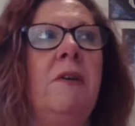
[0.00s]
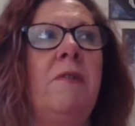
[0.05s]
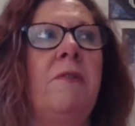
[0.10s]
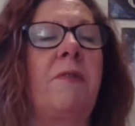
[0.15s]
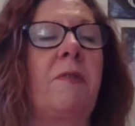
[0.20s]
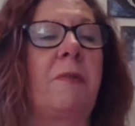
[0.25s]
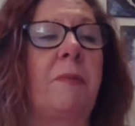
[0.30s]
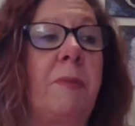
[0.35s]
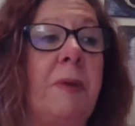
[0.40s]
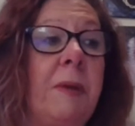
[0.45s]

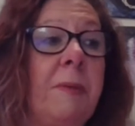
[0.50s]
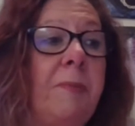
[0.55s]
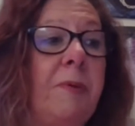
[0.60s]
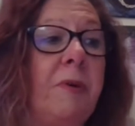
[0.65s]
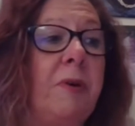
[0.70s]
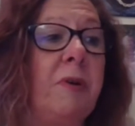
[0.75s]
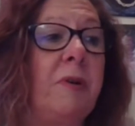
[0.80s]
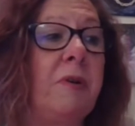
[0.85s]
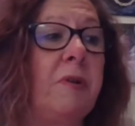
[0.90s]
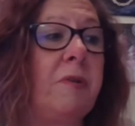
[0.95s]
for
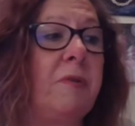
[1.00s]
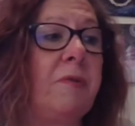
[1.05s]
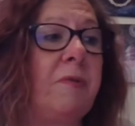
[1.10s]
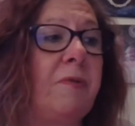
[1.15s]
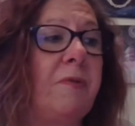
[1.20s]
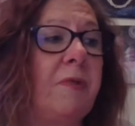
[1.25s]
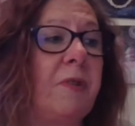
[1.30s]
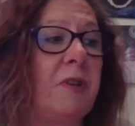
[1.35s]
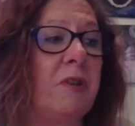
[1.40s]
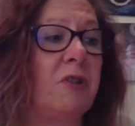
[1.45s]
people,
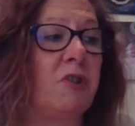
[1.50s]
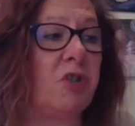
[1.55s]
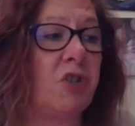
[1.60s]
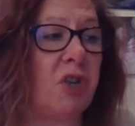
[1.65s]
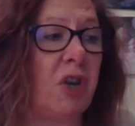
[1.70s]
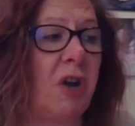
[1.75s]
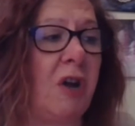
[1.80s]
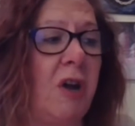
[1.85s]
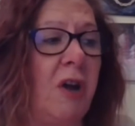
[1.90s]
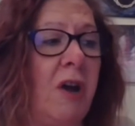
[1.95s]
for your
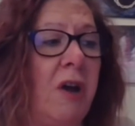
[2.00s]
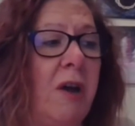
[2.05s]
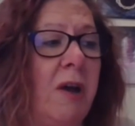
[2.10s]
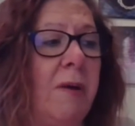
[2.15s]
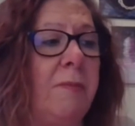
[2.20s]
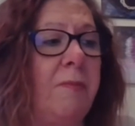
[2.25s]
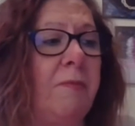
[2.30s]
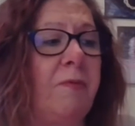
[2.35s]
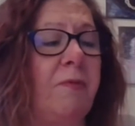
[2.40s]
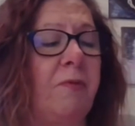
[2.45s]

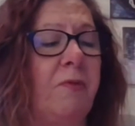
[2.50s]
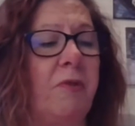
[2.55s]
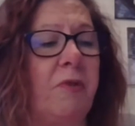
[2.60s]
job,